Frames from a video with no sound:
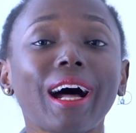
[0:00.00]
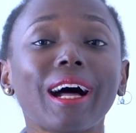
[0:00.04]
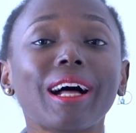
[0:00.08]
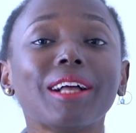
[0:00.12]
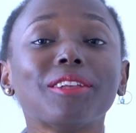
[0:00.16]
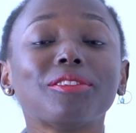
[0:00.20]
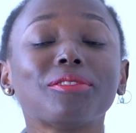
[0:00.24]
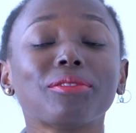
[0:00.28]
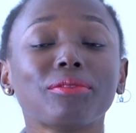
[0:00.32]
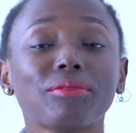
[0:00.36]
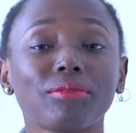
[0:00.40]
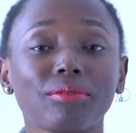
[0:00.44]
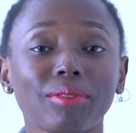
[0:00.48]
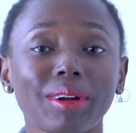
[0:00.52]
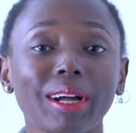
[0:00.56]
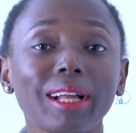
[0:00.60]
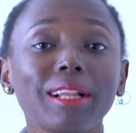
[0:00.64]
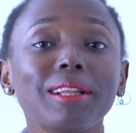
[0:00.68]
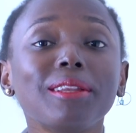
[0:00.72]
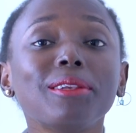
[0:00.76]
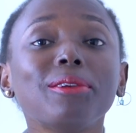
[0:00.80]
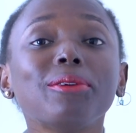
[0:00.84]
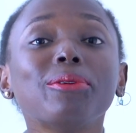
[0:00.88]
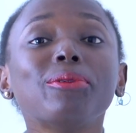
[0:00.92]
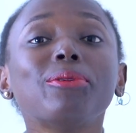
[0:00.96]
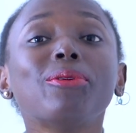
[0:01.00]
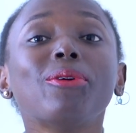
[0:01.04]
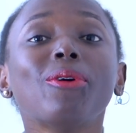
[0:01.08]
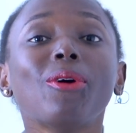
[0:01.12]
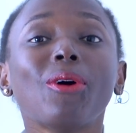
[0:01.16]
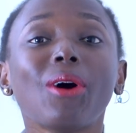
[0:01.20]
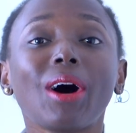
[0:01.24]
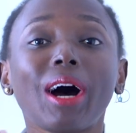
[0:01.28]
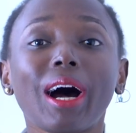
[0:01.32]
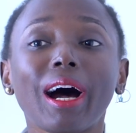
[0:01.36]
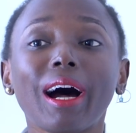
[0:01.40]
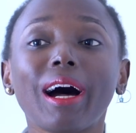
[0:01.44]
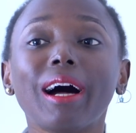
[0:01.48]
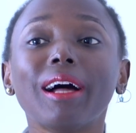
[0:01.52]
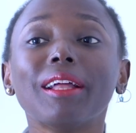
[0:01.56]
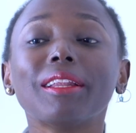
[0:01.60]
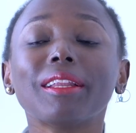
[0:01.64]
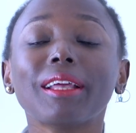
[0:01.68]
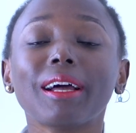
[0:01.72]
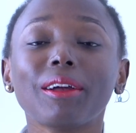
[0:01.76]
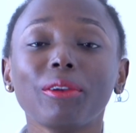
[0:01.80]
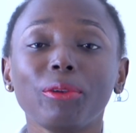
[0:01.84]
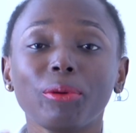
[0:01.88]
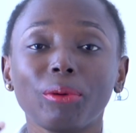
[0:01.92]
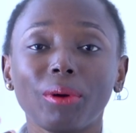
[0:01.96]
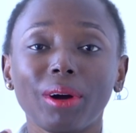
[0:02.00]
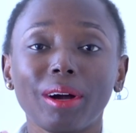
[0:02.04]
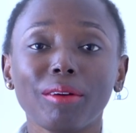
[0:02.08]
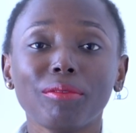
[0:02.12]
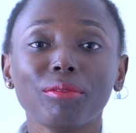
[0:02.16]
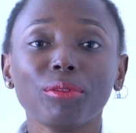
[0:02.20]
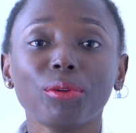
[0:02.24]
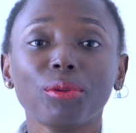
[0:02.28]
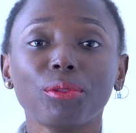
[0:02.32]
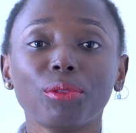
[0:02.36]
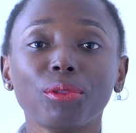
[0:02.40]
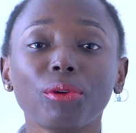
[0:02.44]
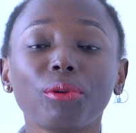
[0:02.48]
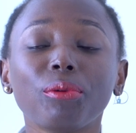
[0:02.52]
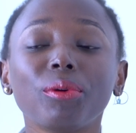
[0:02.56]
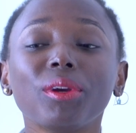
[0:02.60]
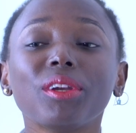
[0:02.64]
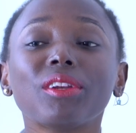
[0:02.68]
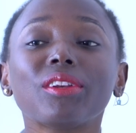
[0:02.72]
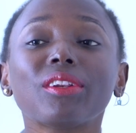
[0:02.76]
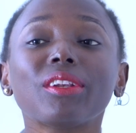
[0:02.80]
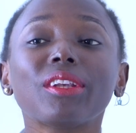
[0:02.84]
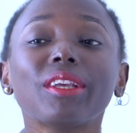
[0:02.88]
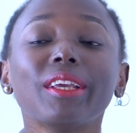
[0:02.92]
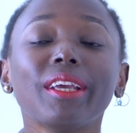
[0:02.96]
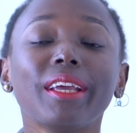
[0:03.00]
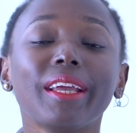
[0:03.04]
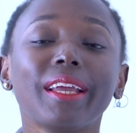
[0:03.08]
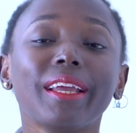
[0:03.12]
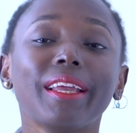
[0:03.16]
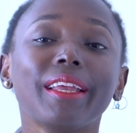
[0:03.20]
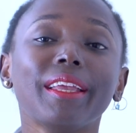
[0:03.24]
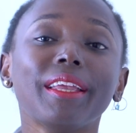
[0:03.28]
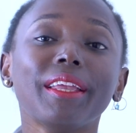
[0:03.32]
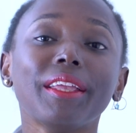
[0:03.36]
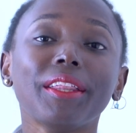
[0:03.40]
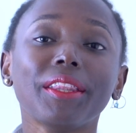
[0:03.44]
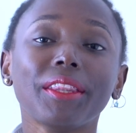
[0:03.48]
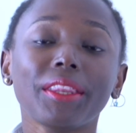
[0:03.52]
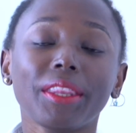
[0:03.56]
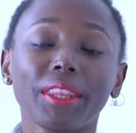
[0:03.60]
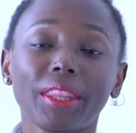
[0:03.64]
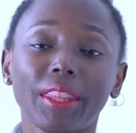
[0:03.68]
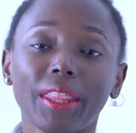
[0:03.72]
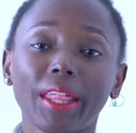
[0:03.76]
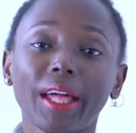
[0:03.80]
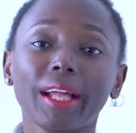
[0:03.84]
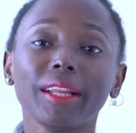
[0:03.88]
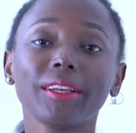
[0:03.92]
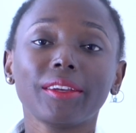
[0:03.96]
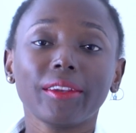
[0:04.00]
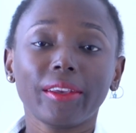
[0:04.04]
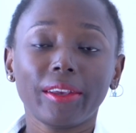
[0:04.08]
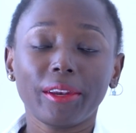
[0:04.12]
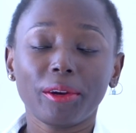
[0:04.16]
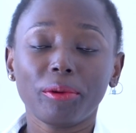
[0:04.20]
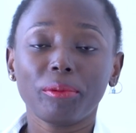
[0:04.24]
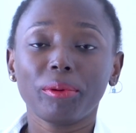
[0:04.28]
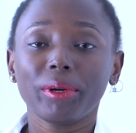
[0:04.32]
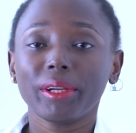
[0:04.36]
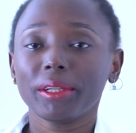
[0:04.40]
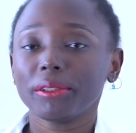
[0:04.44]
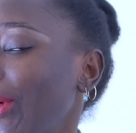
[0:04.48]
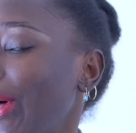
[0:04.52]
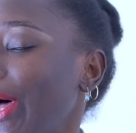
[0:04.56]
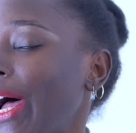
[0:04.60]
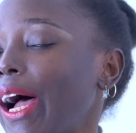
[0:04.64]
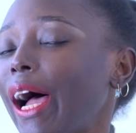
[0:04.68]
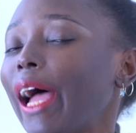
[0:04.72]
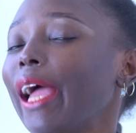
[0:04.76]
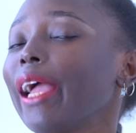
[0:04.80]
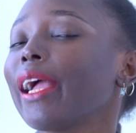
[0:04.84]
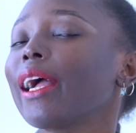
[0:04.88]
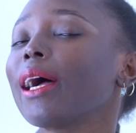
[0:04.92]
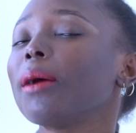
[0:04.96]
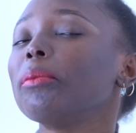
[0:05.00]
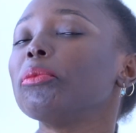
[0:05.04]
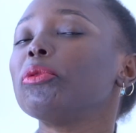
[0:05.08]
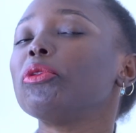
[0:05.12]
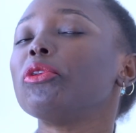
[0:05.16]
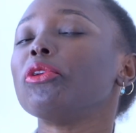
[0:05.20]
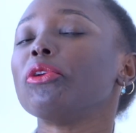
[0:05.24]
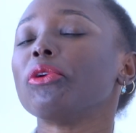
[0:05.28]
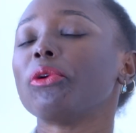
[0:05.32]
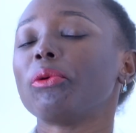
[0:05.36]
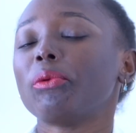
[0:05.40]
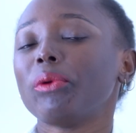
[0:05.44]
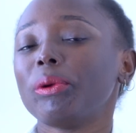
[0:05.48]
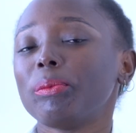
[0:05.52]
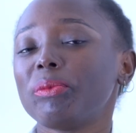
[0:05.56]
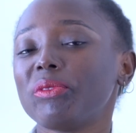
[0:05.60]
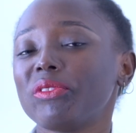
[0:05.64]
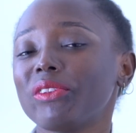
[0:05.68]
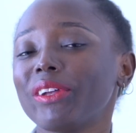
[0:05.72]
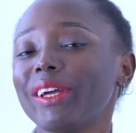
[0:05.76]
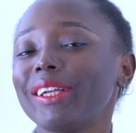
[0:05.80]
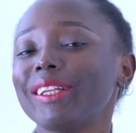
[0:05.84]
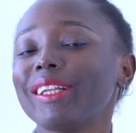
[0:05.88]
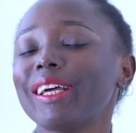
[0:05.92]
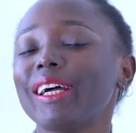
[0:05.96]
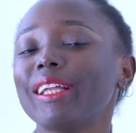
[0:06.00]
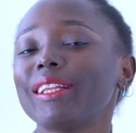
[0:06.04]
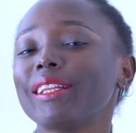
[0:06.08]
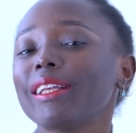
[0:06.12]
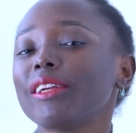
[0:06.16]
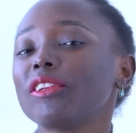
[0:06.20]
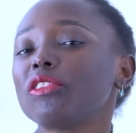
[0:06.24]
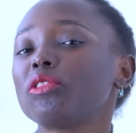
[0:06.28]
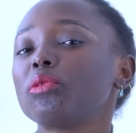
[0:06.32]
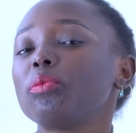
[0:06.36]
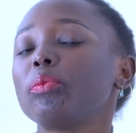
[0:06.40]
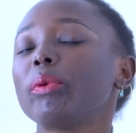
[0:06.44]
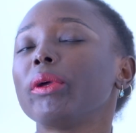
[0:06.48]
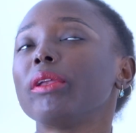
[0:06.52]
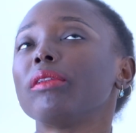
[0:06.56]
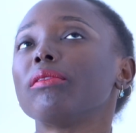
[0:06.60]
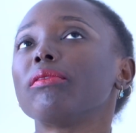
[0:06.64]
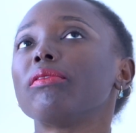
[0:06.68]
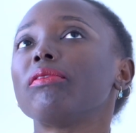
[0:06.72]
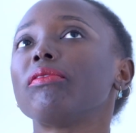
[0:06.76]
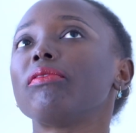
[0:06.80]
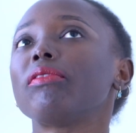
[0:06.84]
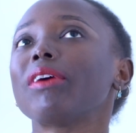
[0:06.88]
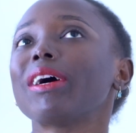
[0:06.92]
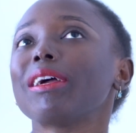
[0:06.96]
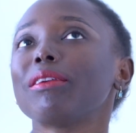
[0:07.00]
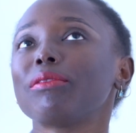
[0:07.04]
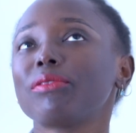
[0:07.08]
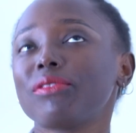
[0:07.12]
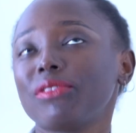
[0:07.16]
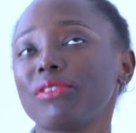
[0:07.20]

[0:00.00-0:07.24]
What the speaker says: has value and you have authority in that area. I come to your website and I spend 5